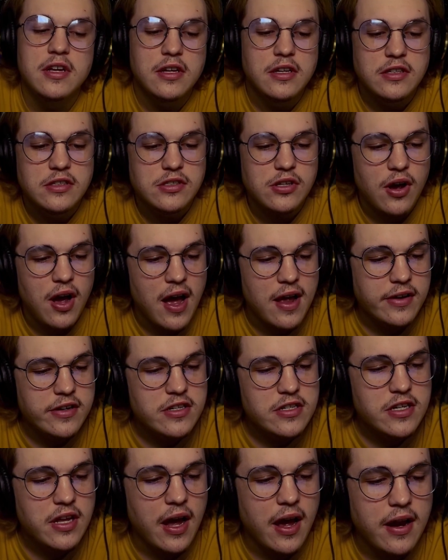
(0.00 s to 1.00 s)
So I'm
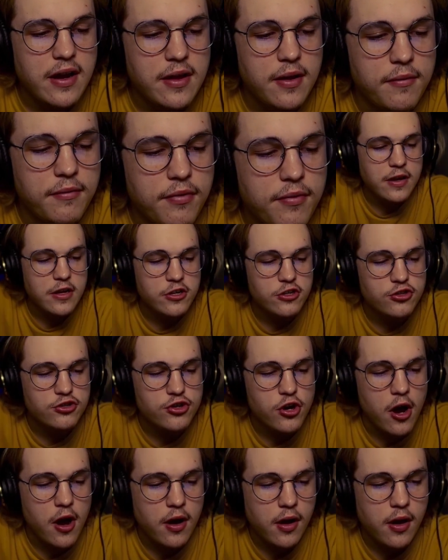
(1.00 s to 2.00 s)
just kind of in
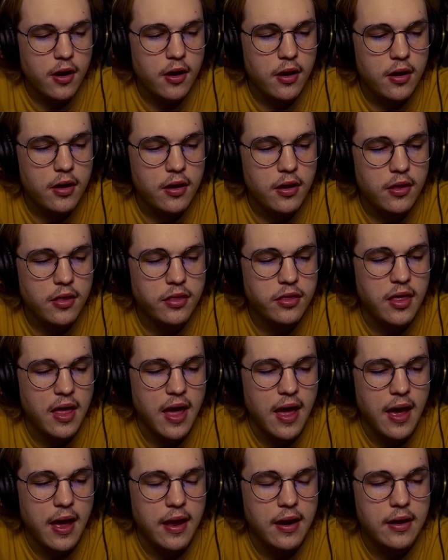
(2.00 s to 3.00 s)
shock
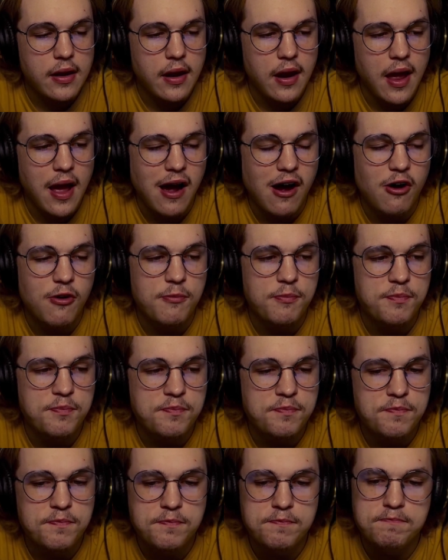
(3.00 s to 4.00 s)
that how
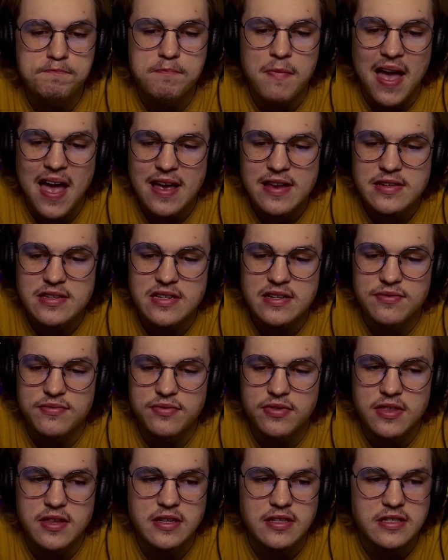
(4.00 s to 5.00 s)
massive
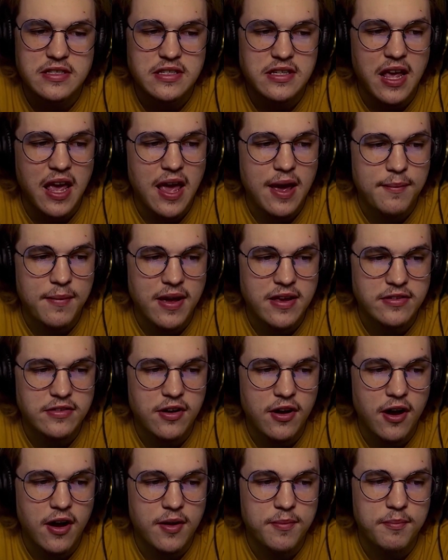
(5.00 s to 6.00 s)
this scam has
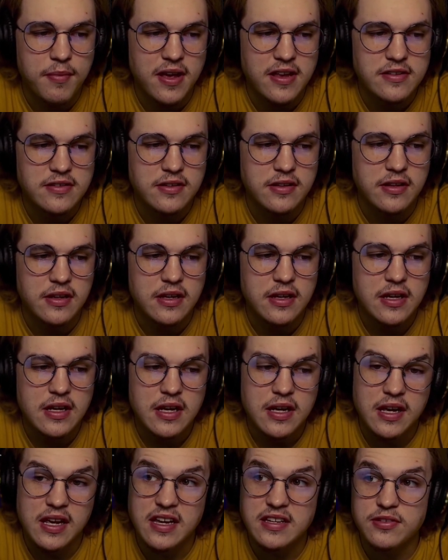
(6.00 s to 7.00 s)
gone, basically,
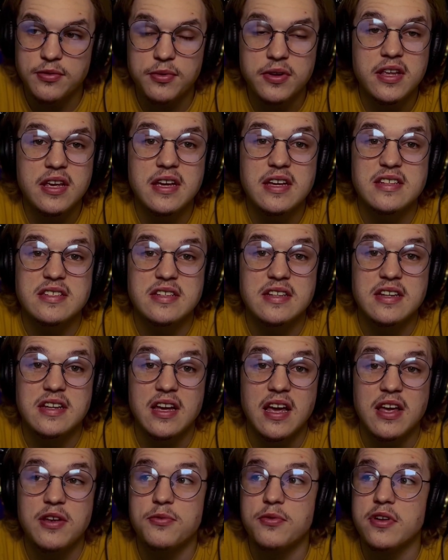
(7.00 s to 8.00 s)
because it really is.
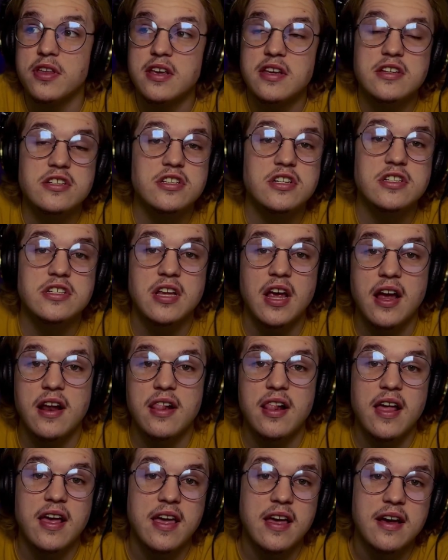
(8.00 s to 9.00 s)
It really is just kind
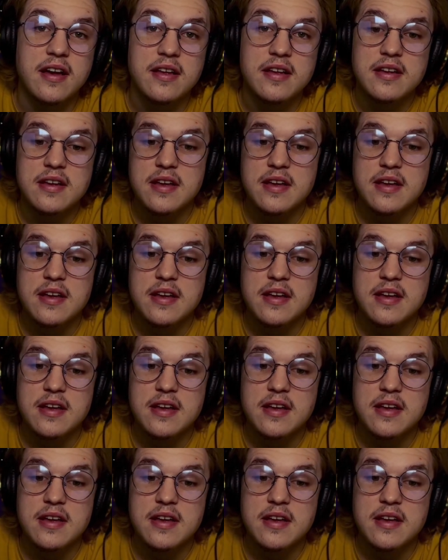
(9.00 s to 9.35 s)
of like a